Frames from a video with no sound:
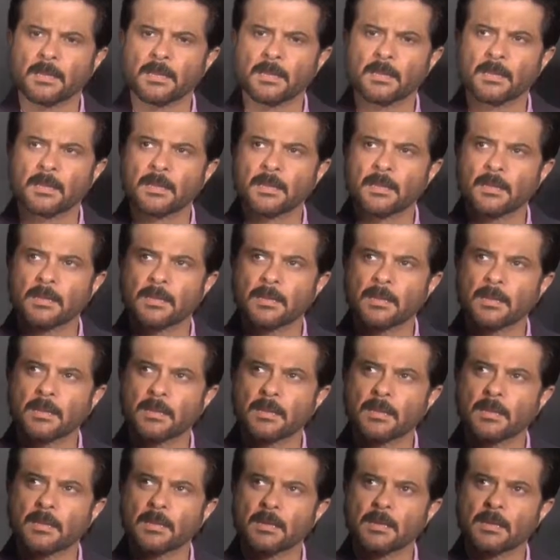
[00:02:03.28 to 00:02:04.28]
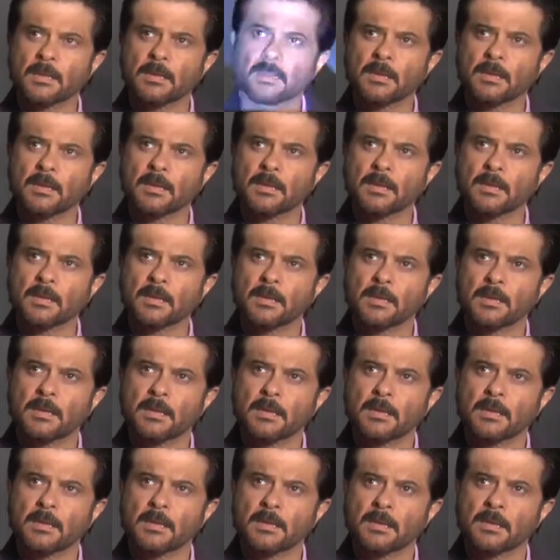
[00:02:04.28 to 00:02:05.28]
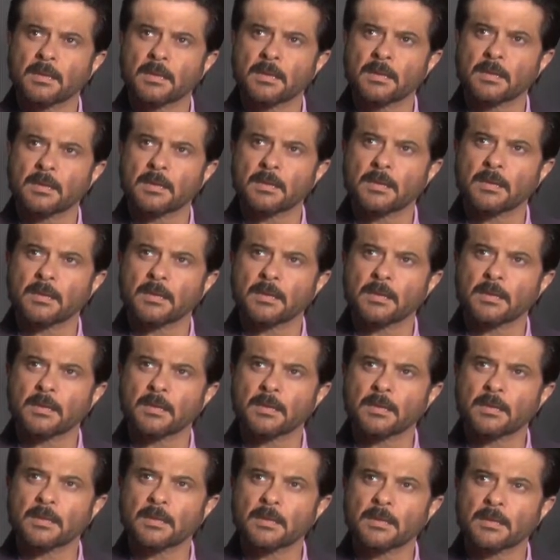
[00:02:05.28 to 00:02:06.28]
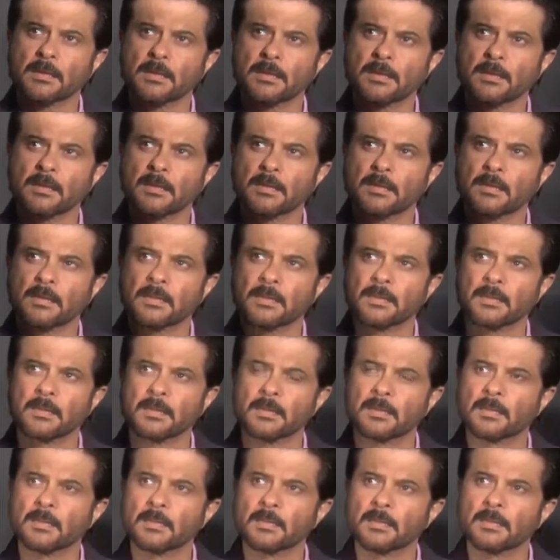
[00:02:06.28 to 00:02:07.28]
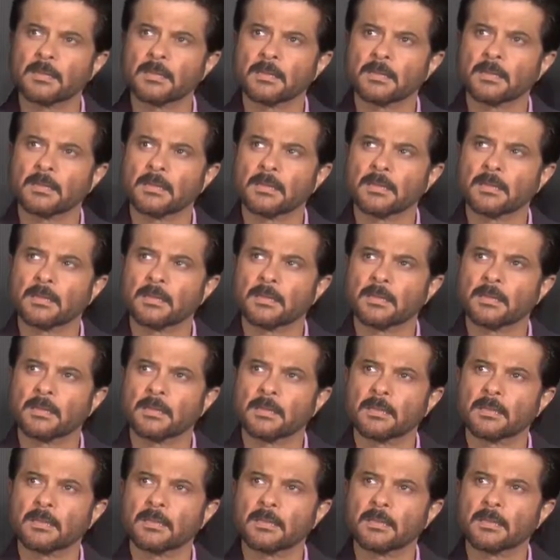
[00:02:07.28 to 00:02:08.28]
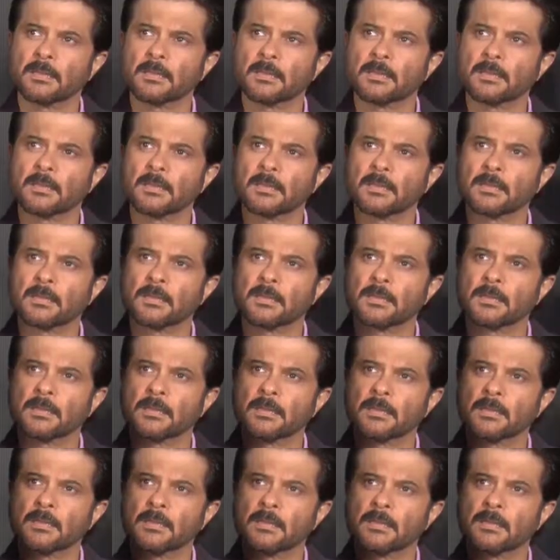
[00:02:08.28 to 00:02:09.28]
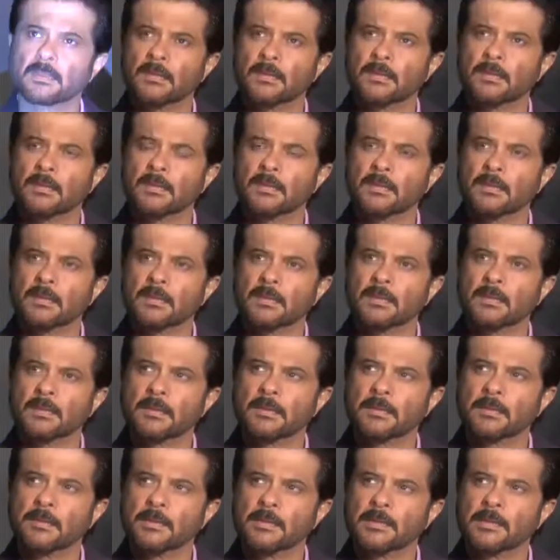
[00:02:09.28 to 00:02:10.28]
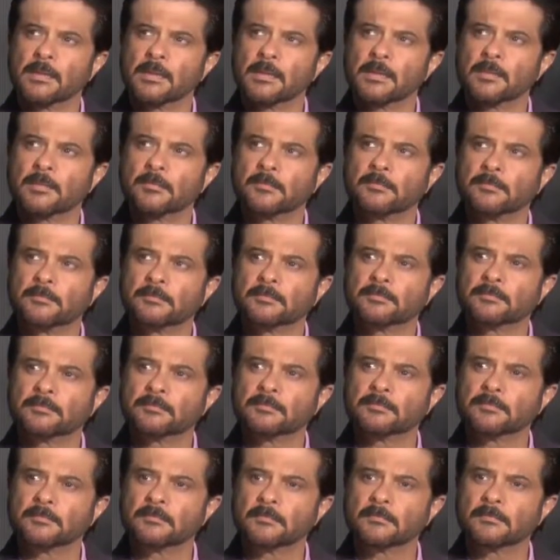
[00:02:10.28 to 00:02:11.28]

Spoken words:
No words are spoken by the person on screen.